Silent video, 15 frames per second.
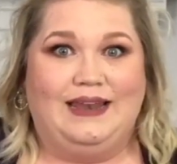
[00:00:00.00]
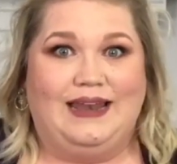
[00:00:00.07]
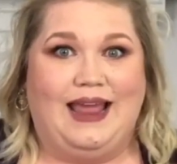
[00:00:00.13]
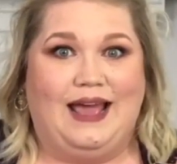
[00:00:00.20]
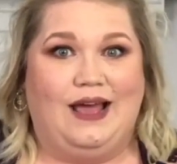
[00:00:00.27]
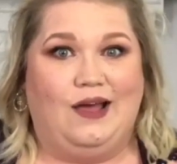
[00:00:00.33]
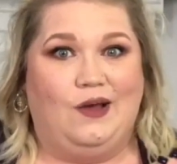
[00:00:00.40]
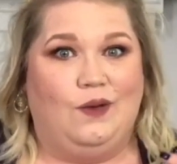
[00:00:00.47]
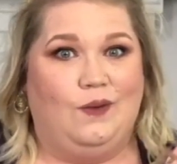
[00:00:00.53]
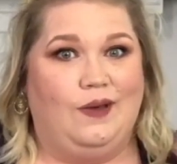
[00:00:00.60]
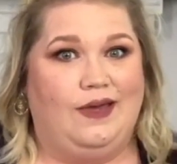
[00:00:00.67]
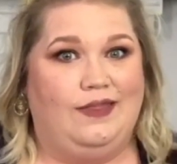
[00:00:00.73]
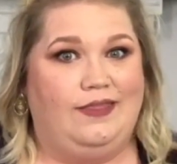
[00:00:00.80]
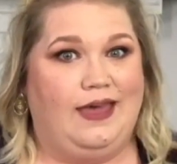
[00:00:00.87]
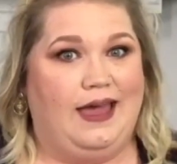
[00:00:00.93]
Now,
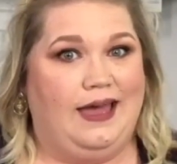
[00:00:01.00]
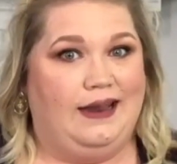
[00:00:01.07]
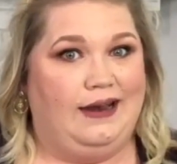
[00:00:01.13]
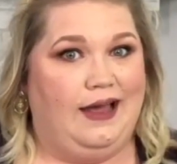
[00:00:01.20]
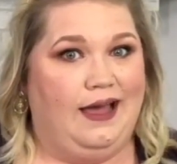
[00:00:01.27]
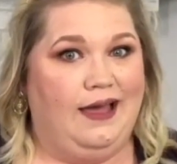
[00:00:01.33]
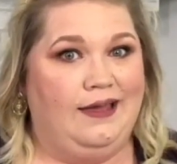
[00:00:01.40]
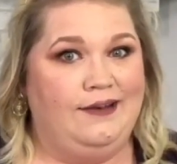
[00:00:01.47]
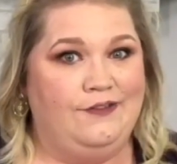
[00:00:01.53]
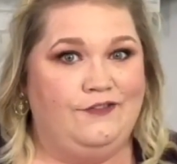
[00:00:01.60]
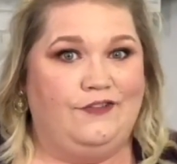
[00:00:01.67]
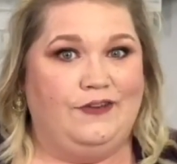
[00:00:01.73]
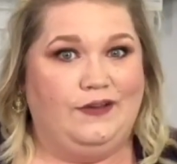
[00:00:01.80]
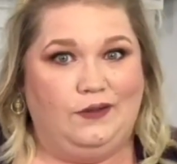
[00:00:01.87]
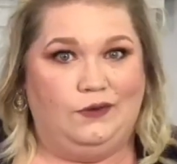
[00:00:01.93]
that
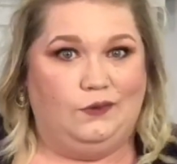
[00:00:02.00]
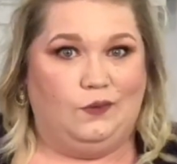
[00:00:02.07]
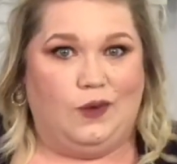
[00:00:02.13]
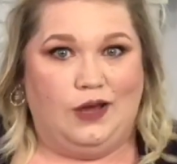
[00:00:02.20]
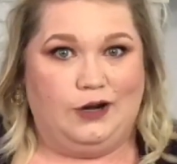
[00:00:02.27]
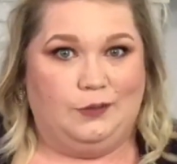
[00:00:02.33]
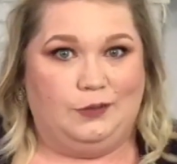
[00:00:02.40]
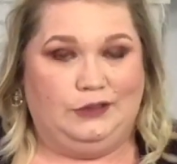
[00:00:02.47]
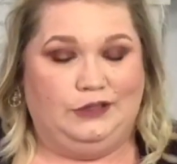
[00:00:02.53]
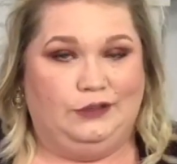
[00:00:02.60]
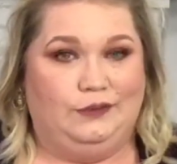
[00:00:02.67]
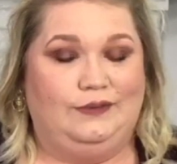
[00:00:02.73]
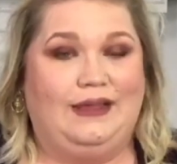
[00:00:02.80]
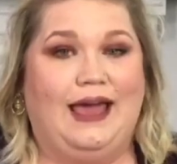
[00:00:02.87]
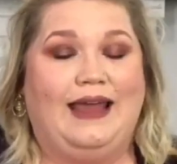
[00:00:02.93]
unfilled water
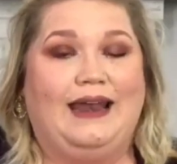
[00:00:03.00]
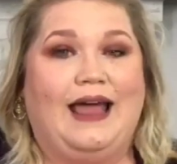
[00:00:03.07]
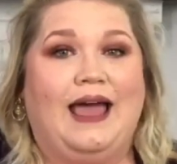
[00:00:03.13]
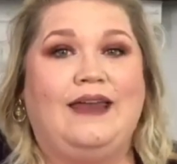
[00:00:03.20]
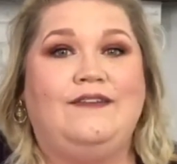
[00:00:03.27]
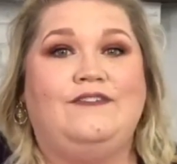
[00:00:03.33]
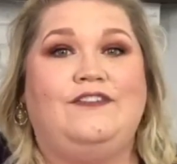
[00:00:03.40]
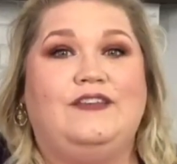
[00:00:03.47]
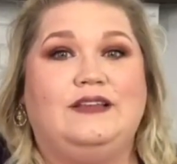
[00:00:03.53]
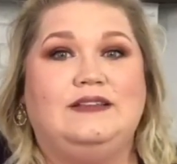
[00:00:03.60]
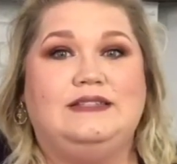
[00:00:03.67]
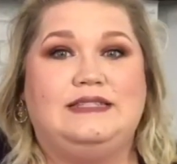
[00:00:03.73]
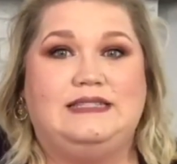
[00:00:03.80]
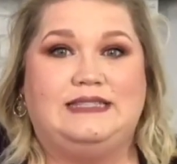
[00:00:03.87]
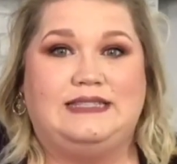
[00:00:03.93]
balloon, that
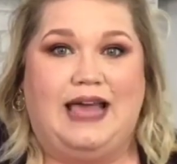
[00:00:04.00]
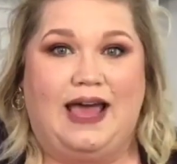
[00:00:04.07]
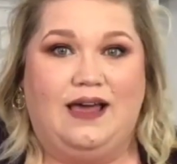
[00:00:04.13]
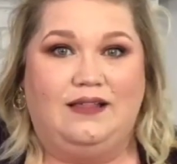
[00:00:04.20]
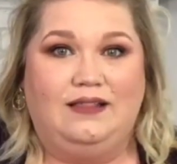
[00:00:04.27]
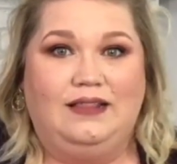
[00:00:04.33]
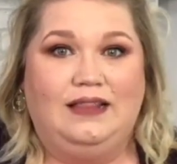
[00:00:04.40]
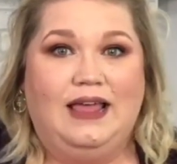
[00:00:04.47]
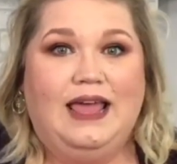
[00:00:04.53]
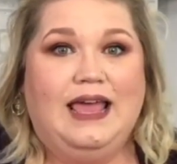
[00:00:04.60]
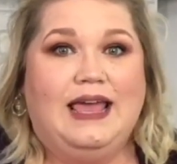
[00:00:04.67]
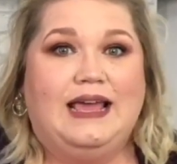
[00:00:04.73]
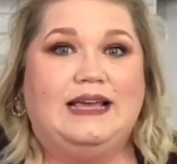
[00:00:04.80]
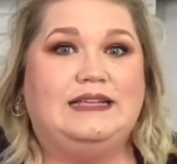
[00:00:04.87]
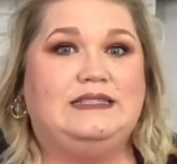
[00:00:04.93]
unfilled cell
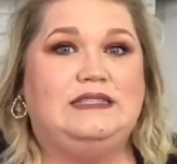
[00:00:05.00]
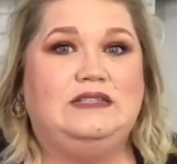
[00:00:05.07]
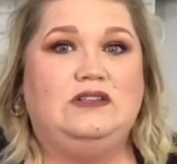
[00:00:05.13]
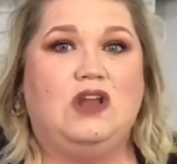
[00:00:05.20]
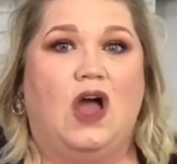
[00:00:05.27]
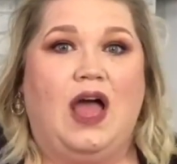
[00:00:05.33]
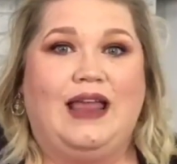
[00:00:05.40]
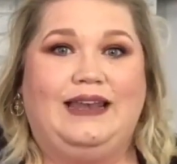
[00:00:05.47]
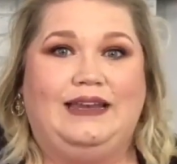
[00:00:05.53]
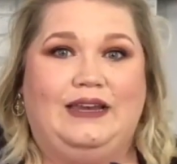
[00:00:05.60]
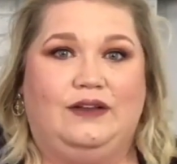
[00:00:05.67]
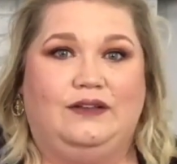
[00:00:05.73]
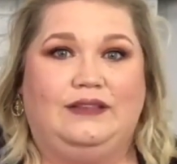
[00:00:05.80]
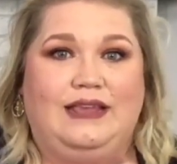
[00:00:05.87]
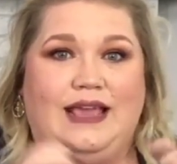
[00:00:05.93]
is not
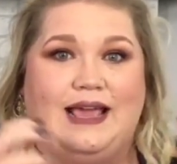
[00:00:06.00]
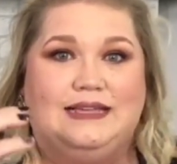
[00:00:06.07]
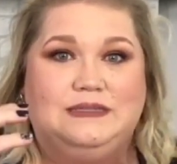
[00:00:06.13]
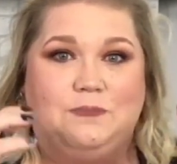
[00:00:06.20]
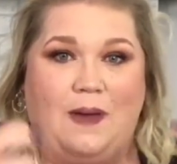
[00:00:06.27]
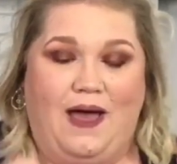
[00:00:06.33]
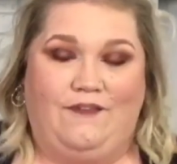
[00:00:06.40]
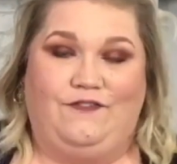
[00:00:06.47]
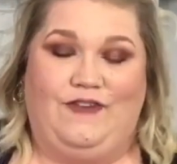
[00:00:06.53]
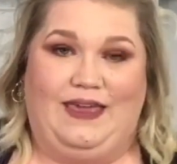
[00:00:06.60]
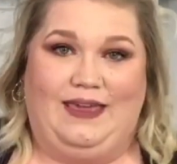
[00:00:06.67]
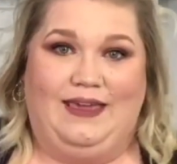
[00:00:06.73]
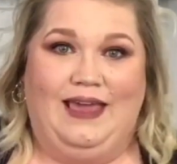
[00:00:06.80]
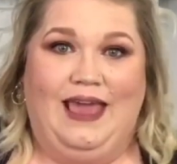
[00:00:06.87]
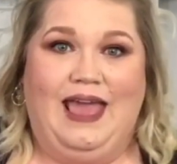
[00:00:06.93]
nearly as
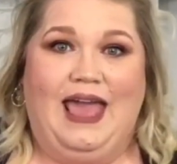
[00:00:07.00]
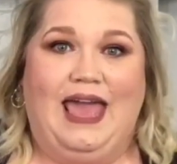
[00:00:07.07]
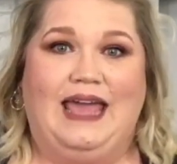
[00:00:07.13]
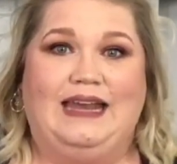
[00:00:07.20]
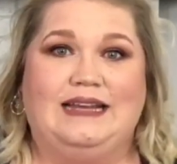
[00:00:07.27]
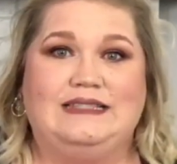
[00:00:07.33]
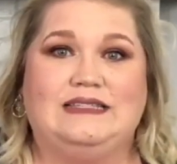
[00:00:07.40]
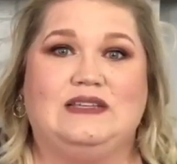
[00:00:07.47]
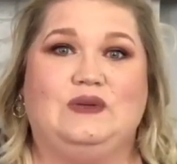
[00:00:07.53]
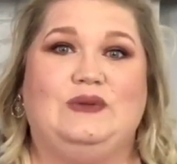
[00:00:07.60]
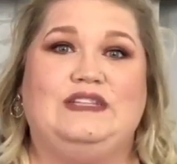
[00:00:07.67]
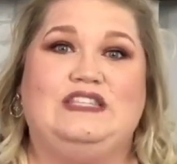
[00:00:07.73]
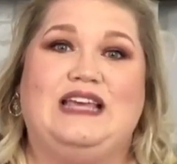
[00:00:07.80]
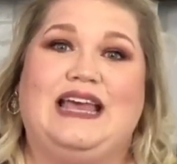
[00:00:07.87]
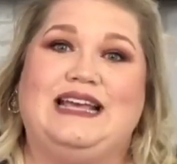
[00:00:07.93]
puffy, and it's
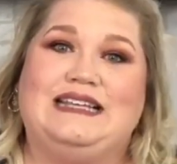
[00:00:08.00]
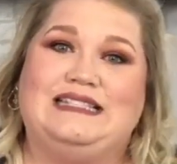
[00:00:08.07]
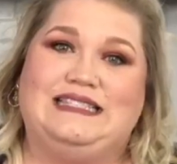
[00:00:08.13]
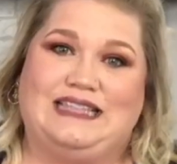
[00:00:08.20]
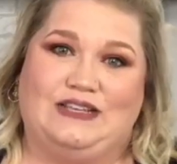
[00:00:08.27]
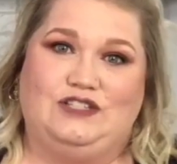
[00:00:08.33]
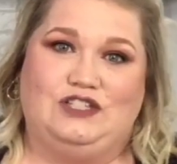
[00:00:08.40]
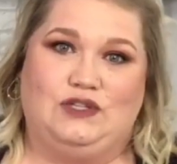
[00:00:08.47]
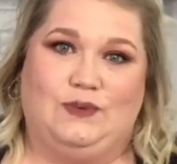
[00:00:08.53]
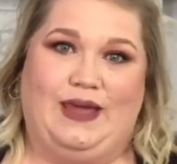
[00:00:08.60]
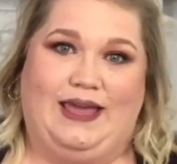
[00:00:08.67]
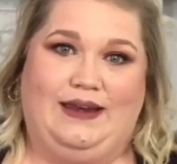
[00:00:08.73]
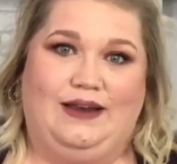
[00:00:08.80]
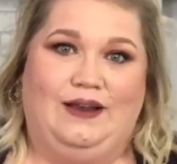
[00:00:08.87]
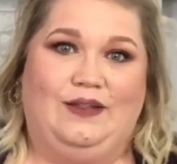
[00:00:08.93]
going to
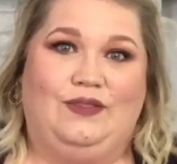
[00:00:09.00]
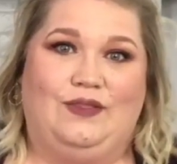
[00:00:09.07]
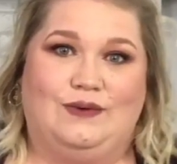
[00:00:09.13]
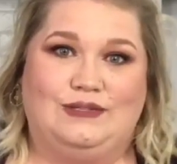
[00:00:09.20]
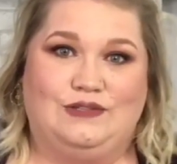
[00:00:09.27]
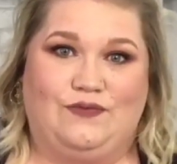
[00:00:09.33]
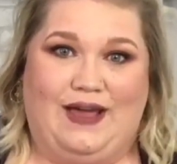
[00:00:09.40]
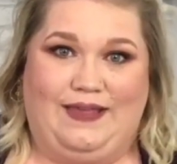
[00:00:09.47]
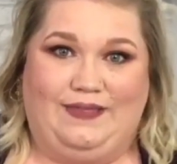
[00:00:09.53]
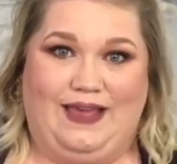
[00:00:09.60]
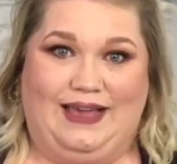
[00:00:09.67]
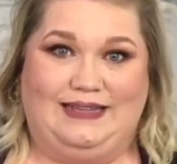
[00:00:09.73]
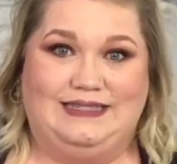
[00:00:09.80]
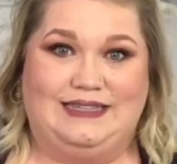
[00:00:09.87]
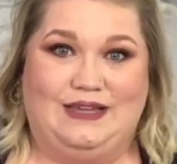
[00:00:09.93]
accentuate those fine
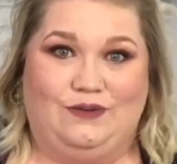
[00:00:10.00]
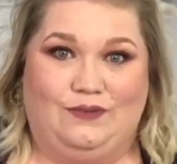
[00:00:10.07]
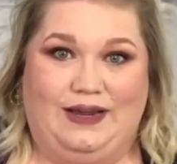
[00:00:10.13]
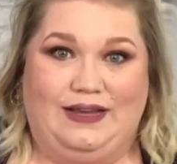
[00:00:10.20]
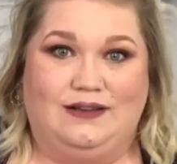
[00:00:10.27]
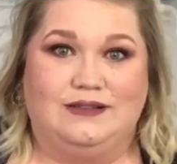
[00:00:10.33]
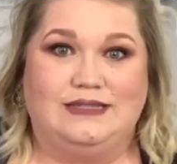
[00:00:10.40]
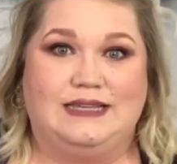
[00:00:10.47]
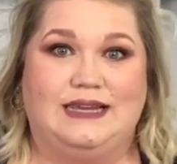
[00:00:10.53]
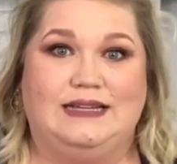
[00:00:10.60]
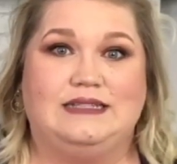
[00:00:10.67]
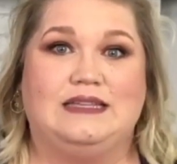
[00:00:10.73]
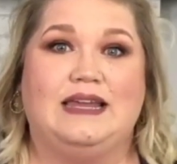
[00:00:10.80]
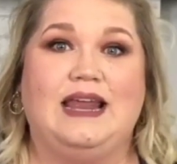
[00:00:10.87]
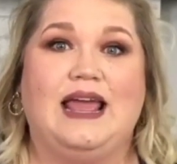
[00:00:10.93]
lines and wrinkles, and
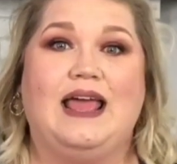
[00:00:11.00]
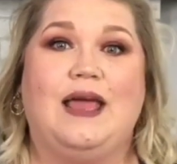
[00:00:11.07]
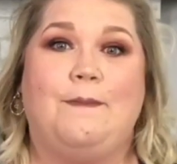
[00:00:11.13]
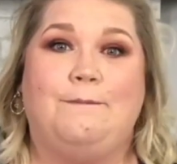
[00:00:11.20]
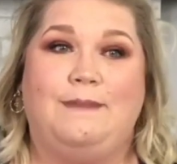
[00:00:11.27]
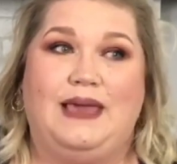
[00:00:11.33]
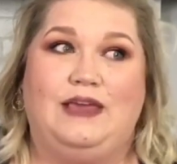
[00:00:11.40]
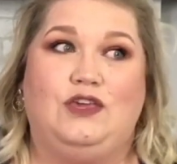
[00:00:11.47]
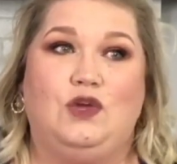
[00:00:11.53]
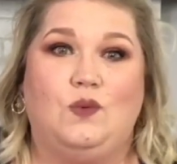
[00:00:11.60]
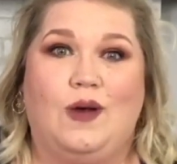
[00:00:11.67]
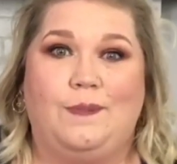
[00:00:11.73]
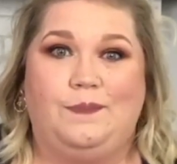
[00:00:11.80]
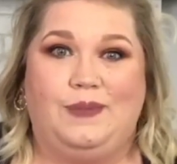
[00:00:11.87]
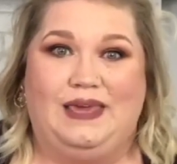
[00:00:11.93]
it's going to make you
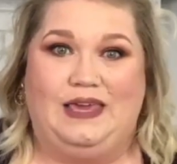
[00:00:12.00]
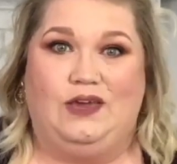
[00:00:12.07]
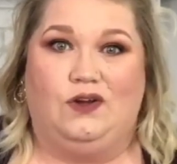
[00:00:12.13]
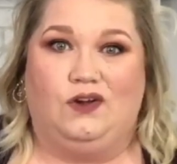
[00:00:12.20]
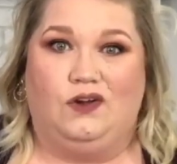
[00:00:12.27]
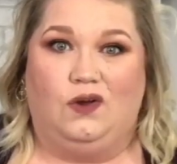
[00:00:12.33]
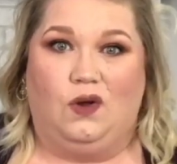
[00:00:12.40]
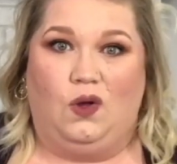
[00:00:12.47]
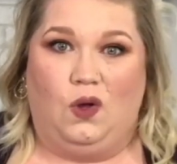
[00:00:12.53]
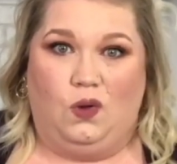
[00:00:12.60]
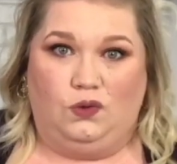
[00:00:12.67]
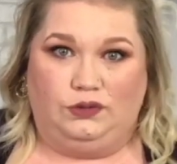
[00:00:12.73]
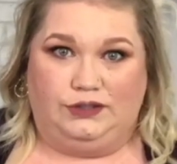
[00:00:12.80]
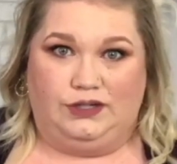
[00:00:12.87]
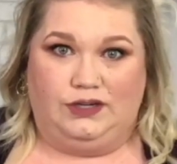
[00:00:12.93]
appear
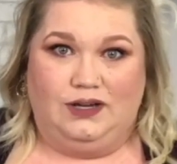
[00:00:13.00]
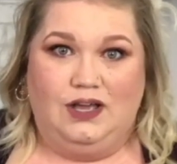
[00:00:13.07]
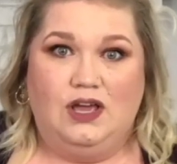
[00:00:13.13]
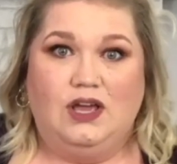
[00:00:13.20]
older.